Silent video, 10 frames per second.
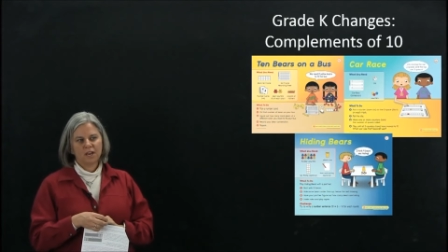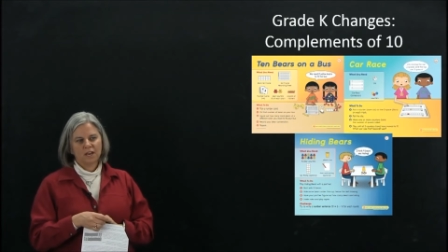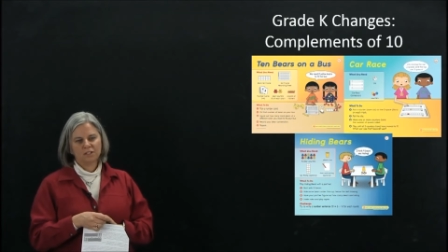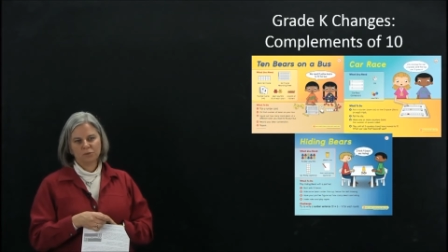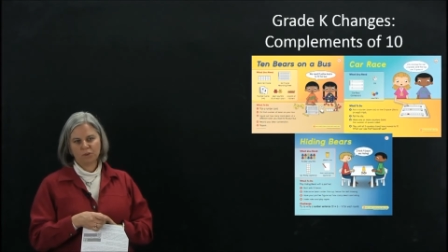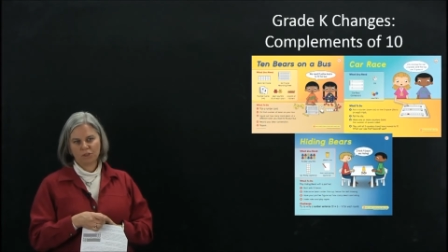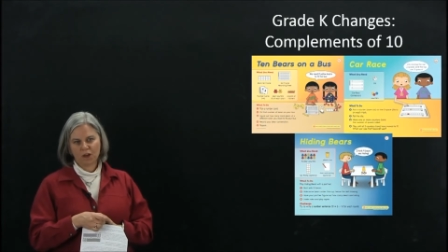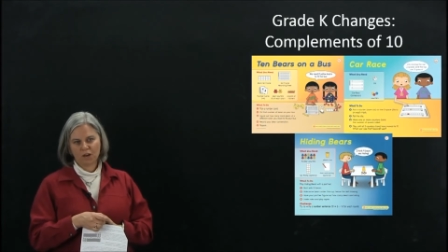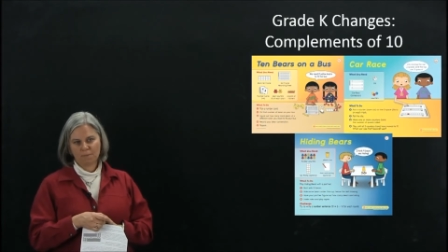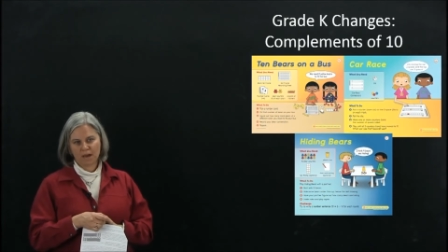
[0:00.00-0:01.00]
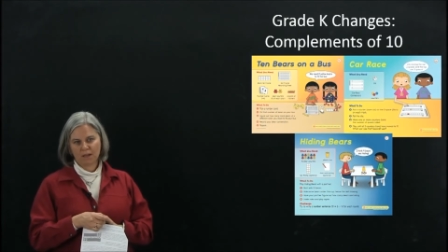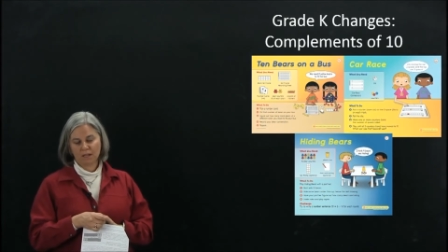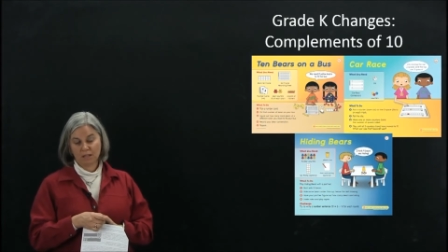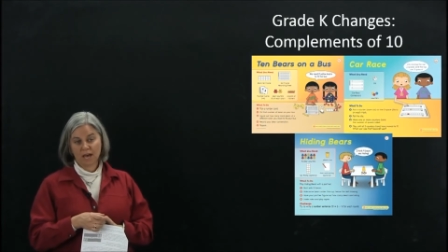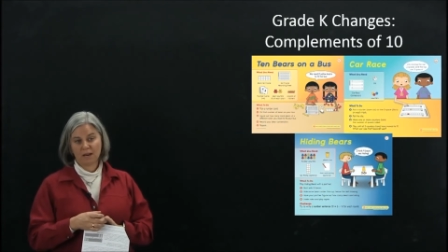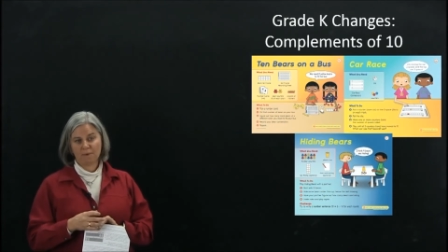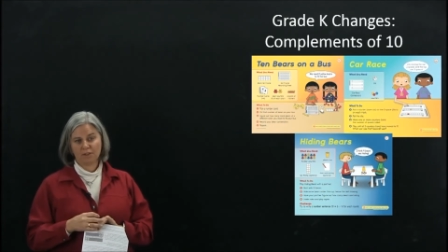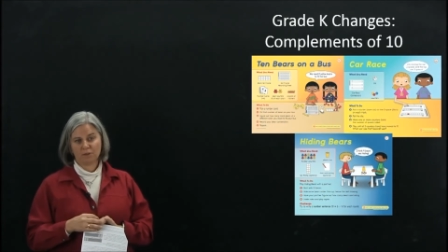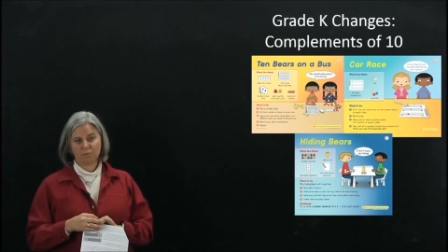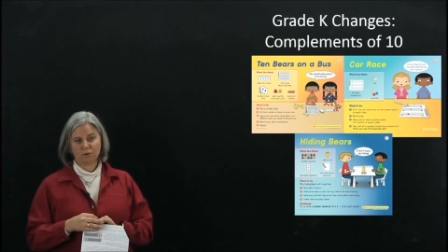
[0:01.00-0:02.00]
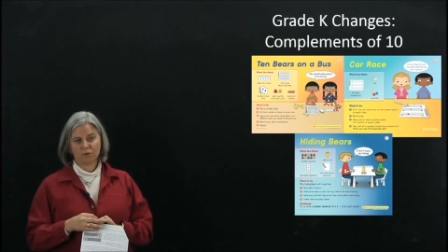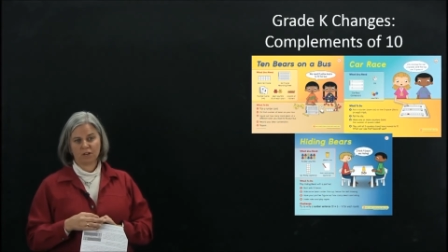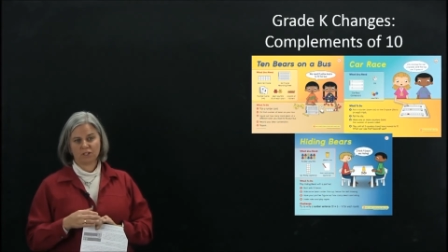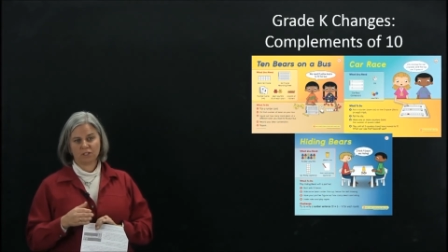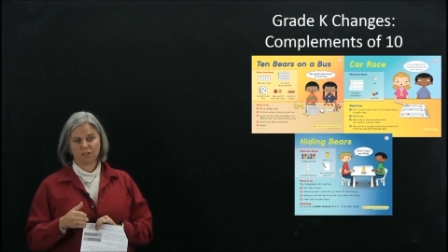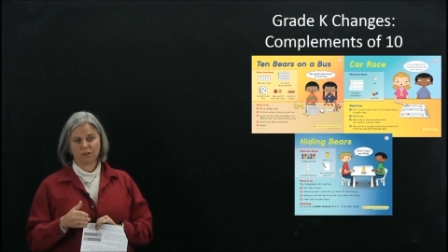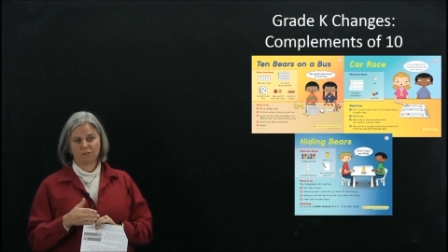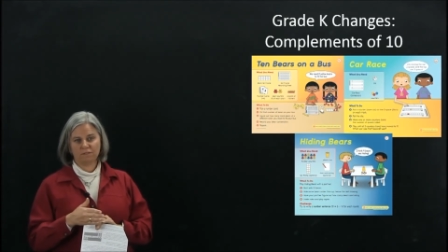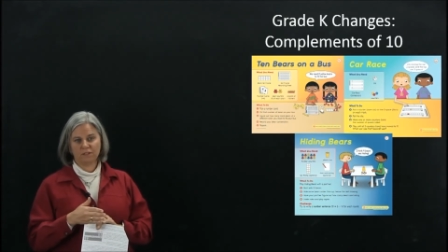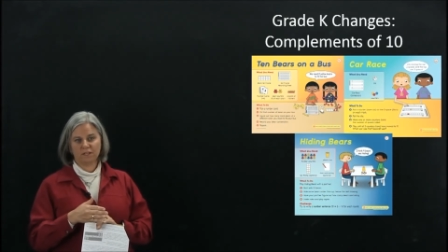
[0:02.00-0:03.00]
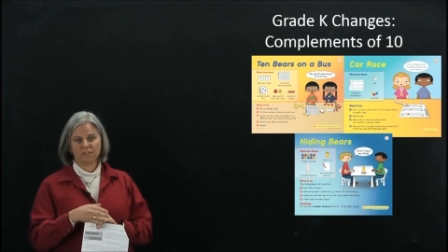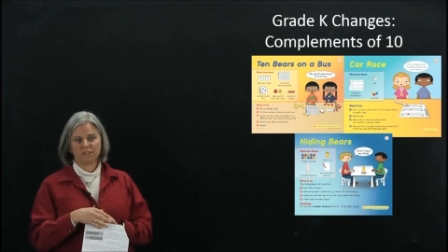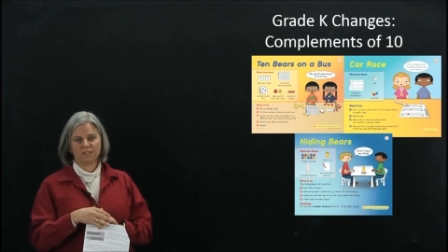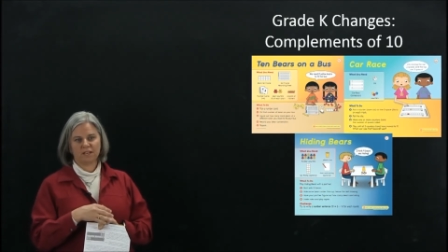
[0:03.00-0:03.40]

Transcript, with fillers: And so we thought about a lot about the progression of this.